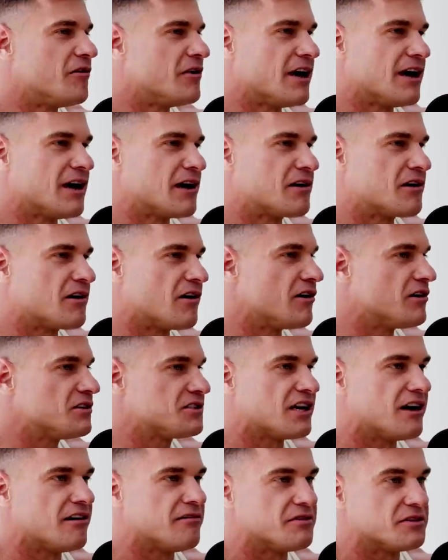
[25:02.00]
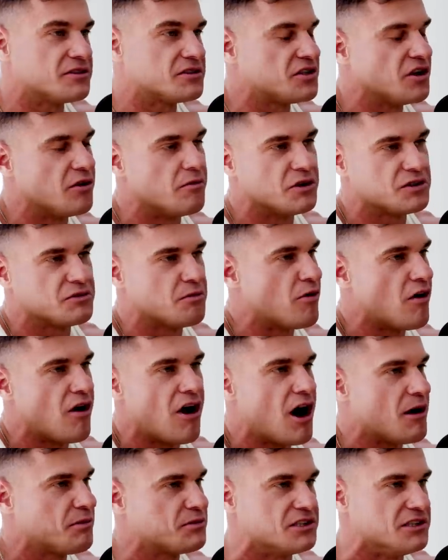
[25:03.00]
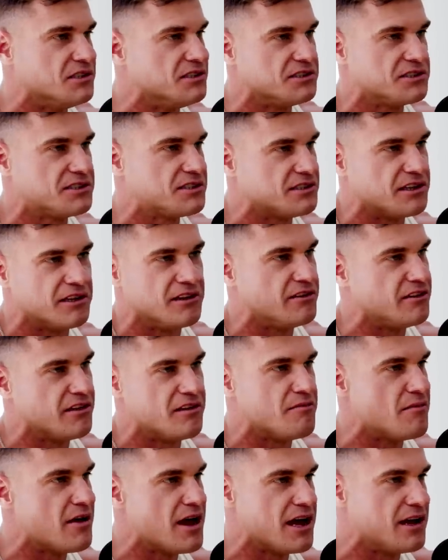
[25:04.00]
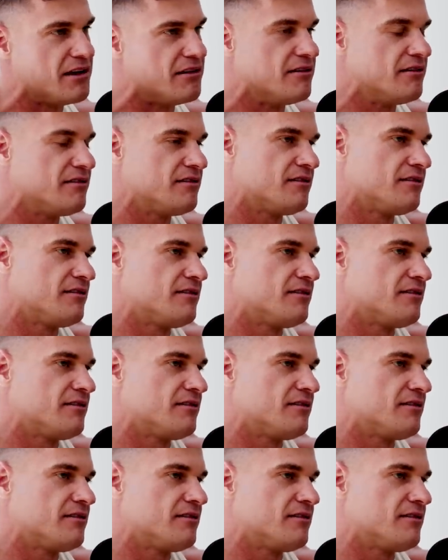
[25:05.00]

yeah, girls, I'm, going to struggle. More options. You're going to struggle if you haven't stayed in